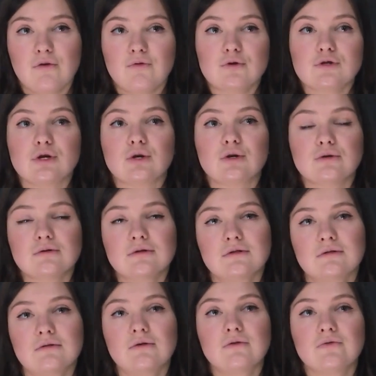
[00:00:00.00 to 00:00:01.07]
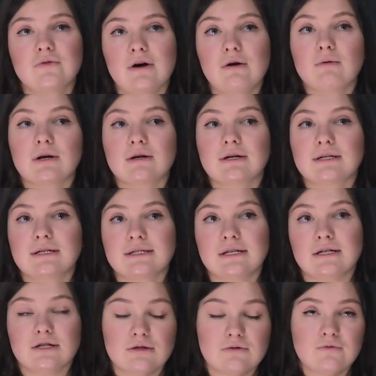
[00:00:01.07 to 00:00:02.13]
for the goods of our
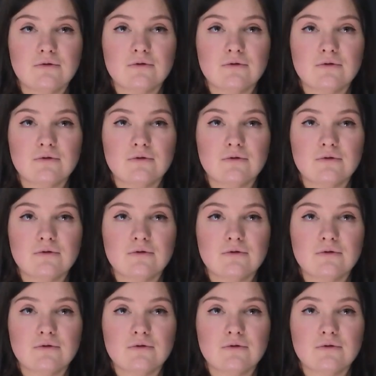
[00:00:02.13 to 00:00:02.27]
organization.